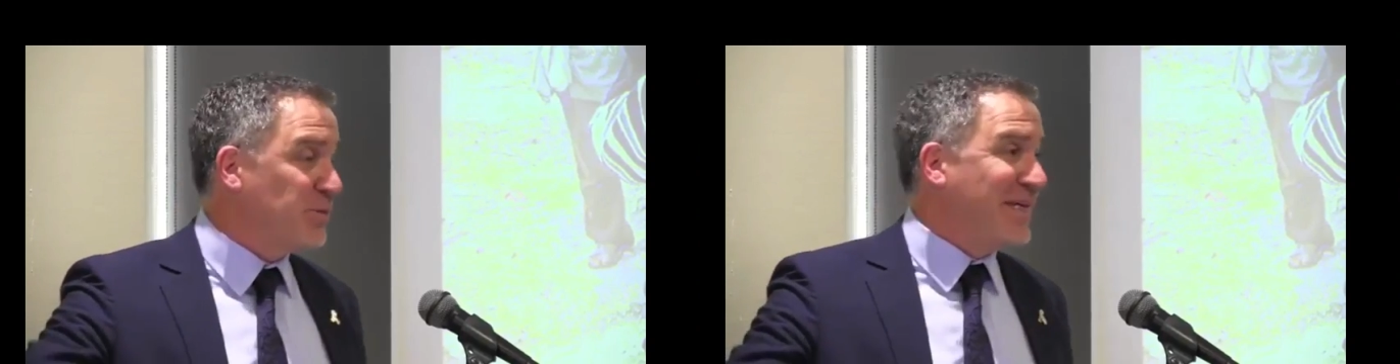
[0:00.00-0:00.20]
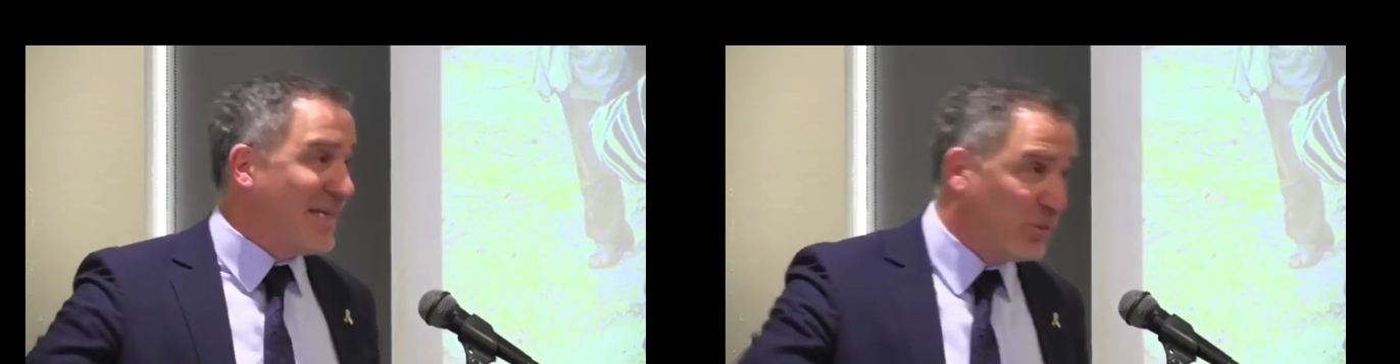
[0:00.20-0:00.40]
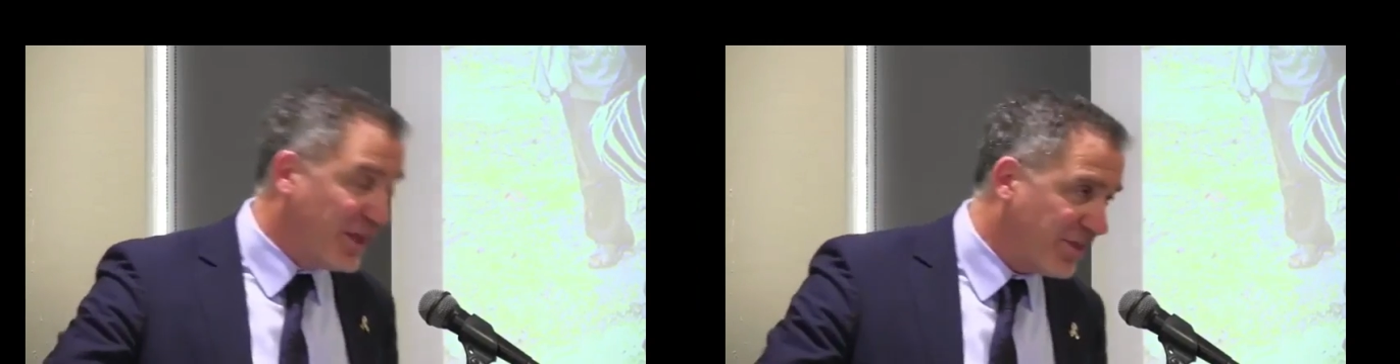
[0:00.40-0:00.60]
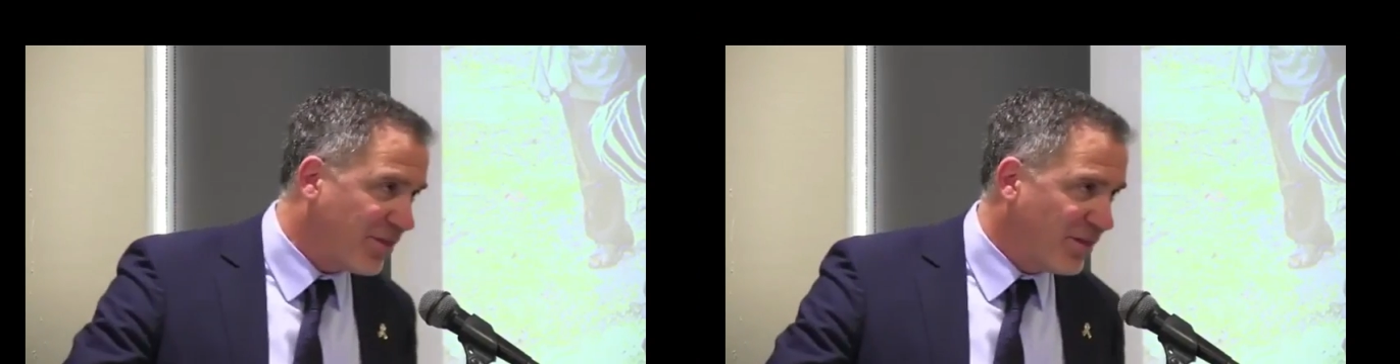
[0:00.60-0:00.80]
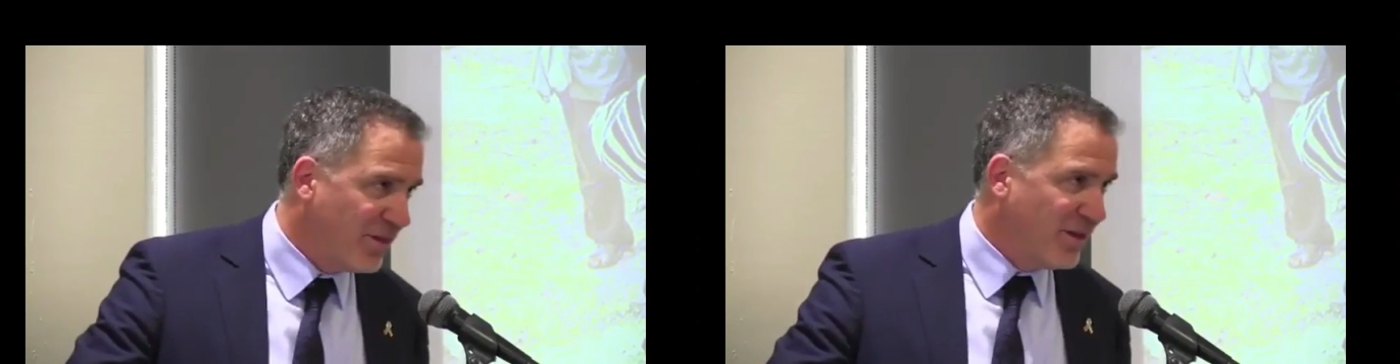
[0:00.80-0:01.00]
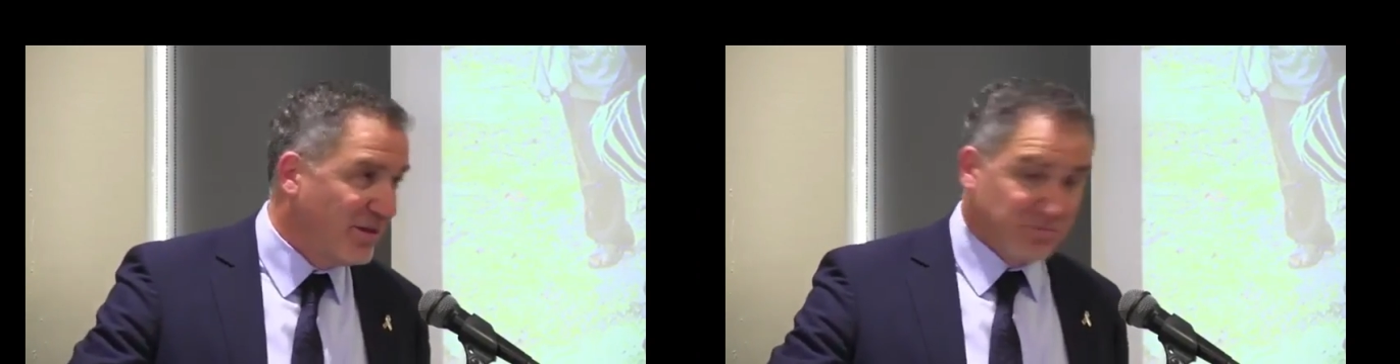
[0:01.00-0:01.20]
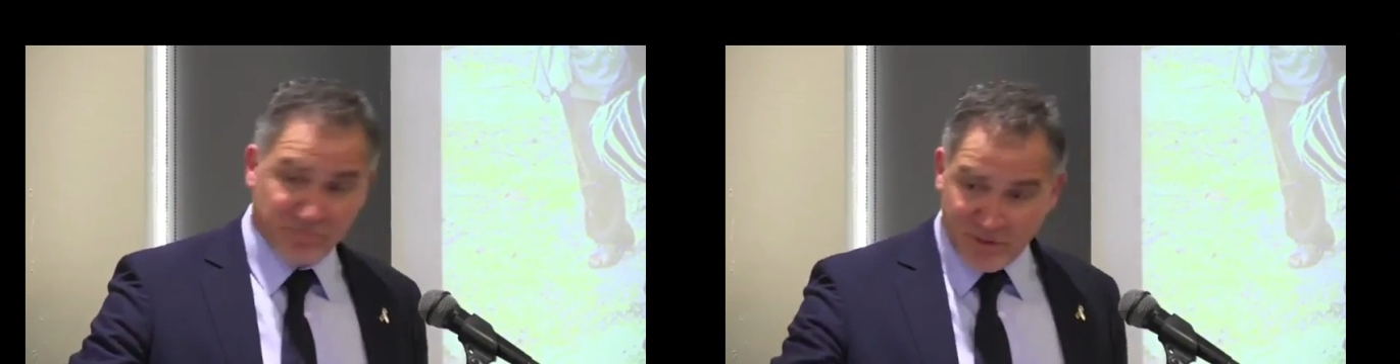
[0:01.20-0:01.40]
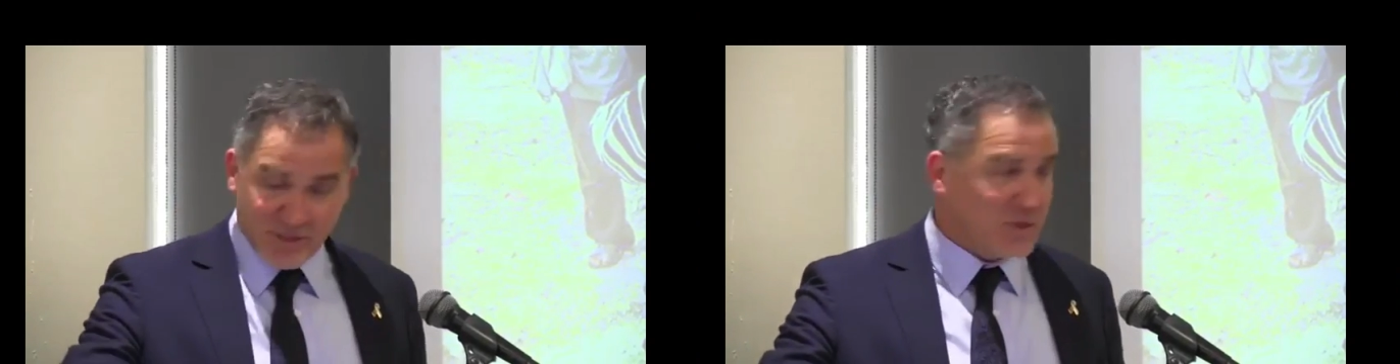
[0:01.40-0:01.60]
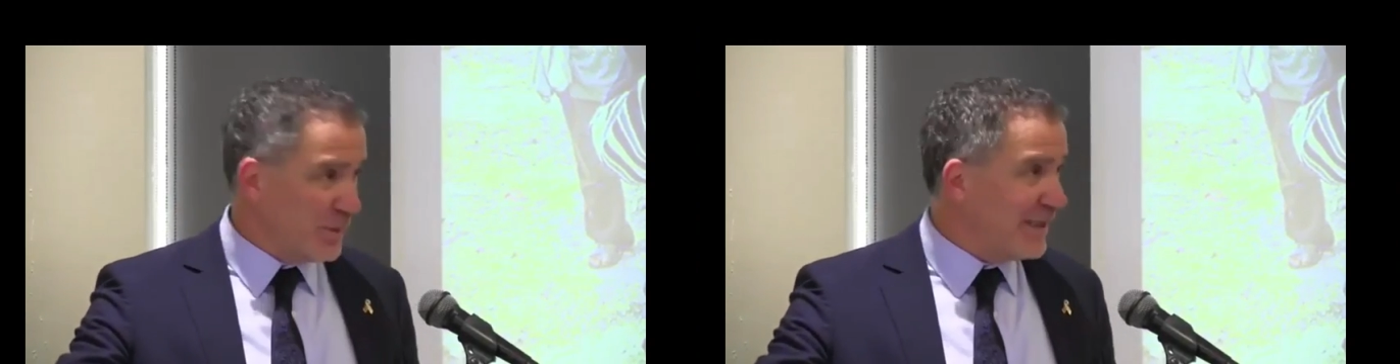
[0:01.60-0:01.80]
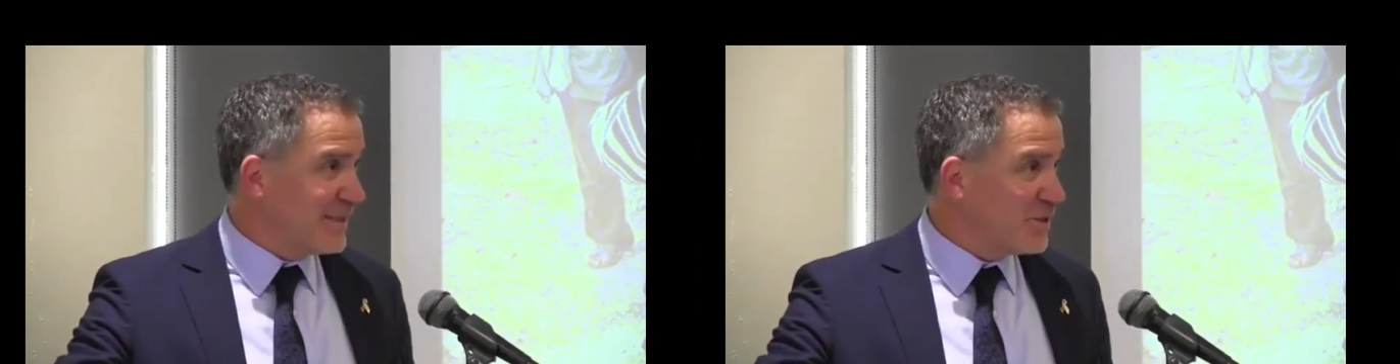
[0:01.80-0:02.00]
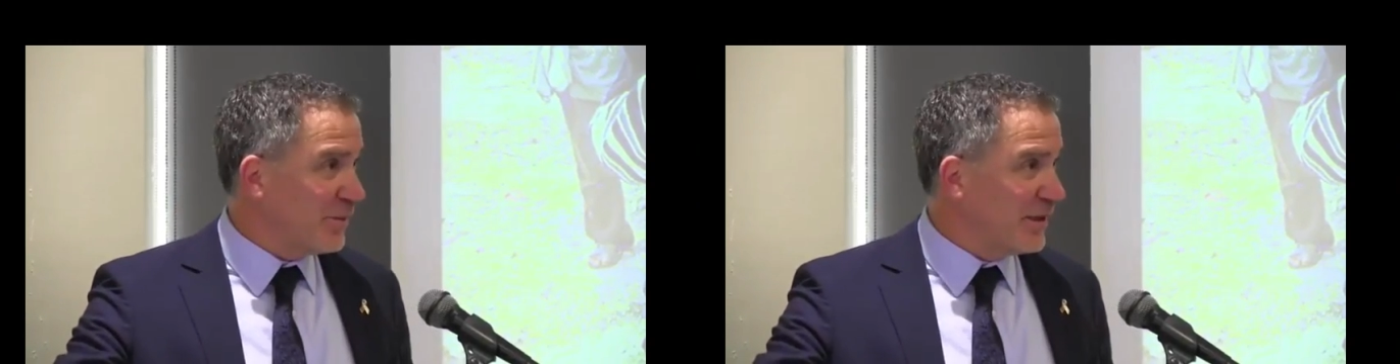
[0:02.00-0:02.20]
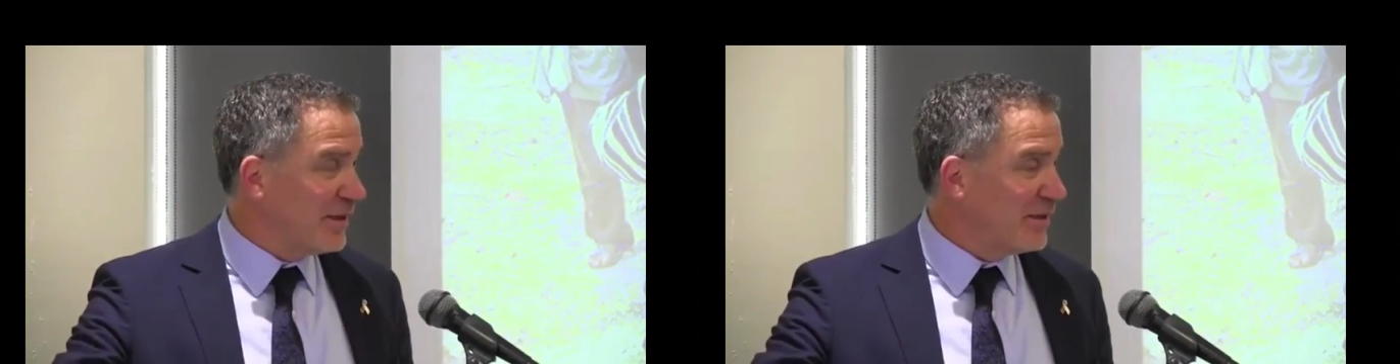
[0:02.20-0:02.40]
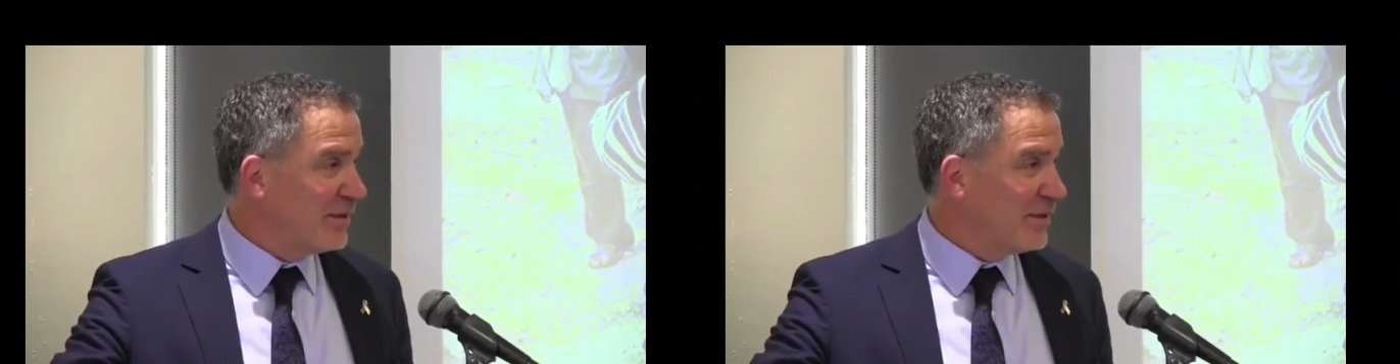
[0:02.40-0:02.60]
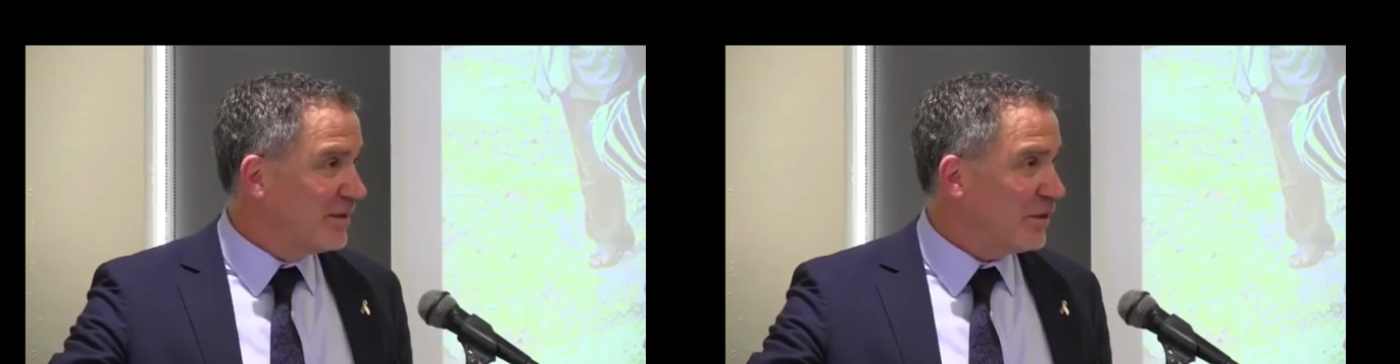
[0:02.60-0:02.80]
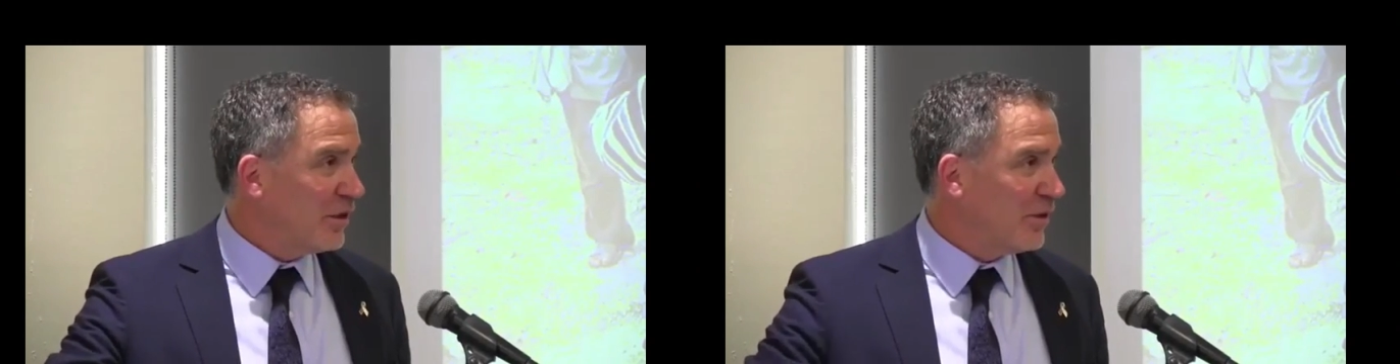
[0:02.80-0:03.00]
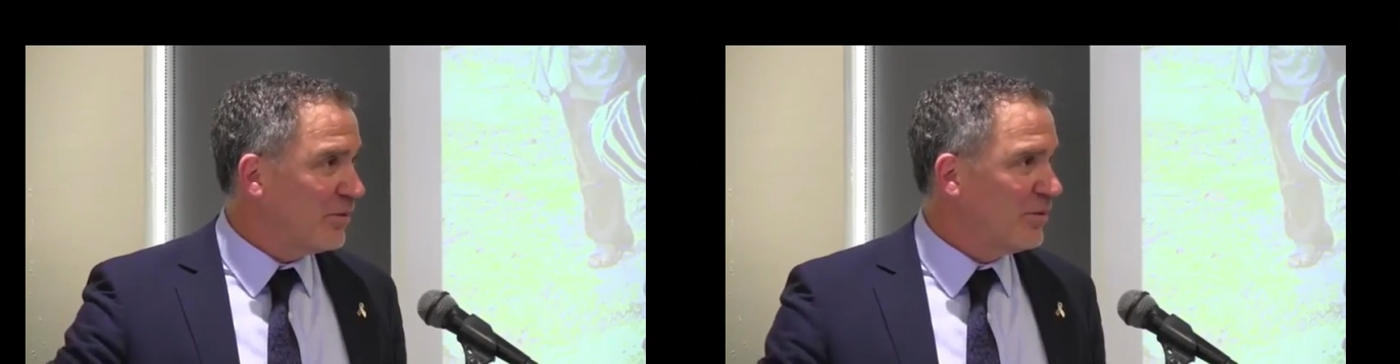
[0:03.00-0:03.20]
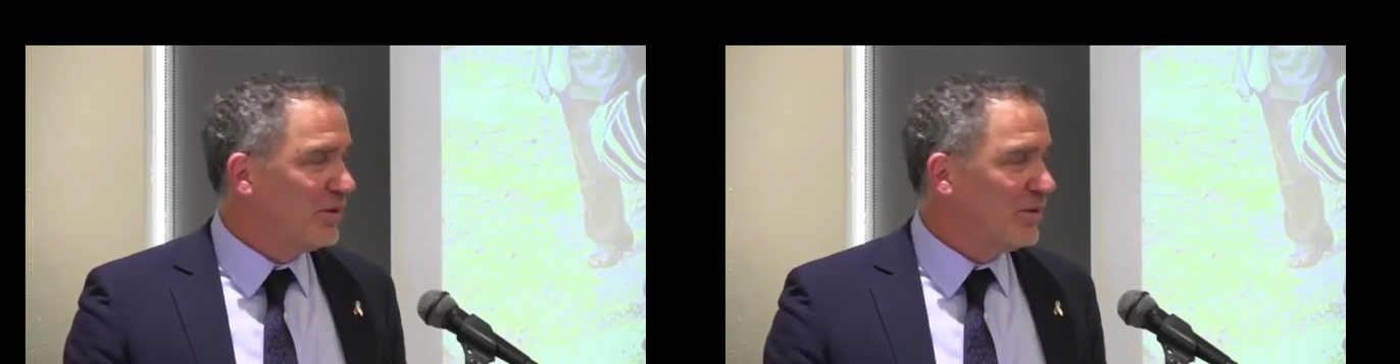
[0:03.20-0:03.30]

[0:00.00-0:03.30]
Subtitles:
to begin with? Explain this to me. You know,